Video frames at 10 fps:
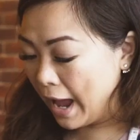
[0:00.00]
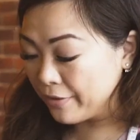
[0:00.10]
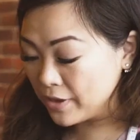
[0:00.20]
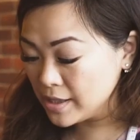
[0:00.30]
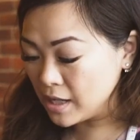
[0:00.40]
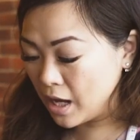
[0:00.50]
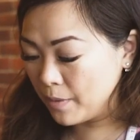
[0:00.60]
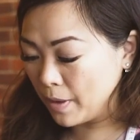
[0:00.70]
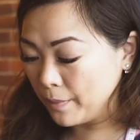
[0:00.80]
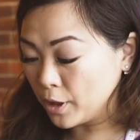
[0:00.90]
At this
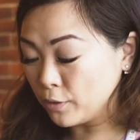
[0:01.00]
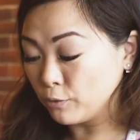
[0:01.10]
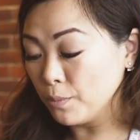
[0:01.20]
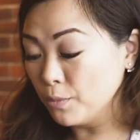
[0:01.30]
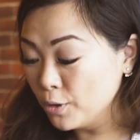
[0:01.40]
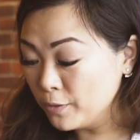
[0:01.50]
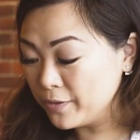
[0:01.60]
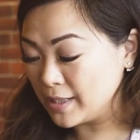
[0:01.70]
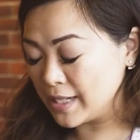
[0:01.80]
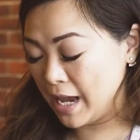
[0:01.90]
time, I'm gonna
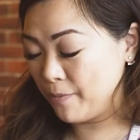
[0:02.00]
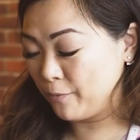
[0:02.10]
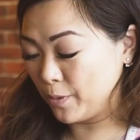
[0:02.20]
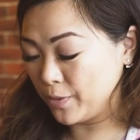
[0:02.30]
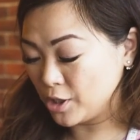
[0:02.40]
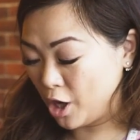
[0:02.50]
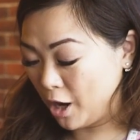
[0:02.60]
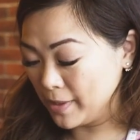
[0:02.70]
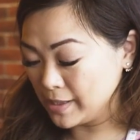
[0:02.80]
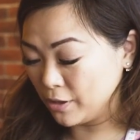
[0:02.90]
remove the tape from the
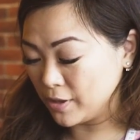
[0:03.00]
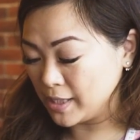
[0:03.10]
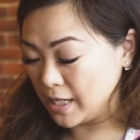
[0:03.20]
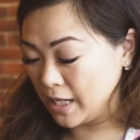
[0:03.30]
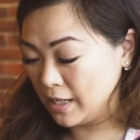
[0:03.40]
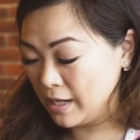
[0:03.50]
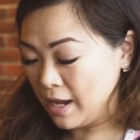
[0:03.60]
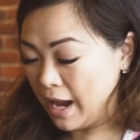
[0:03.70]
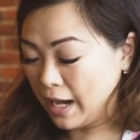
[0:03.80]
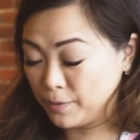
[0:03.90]
Thomas and Christine,
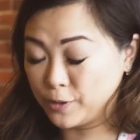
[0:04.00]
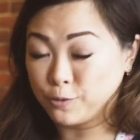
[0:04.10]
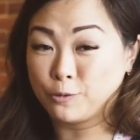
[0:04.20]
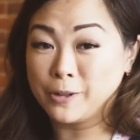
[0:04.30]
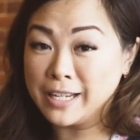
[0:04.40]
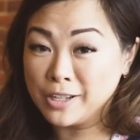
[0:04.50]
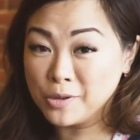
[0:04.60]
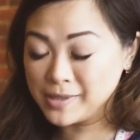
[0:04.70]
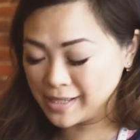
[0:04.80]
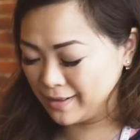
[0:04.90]
and I'm gonna
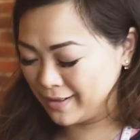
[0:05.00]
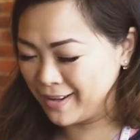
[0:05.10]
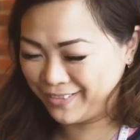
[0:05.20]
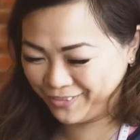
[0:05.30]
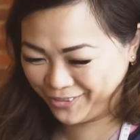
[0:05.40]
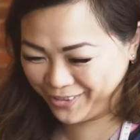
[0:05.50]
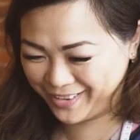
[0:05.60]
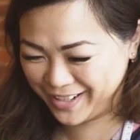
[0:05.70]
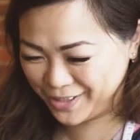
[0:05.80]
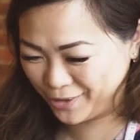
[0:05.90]
reuse it for
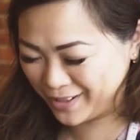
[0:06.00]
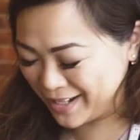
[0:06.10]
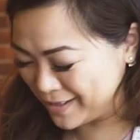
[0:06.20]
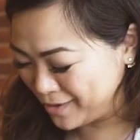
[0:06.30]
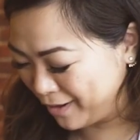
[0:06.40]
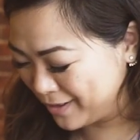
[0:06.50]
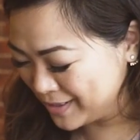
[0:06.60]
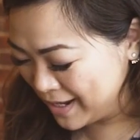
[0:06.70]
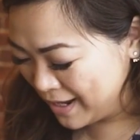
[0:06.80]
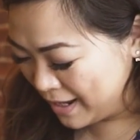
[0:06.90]
the Eternity is Ours.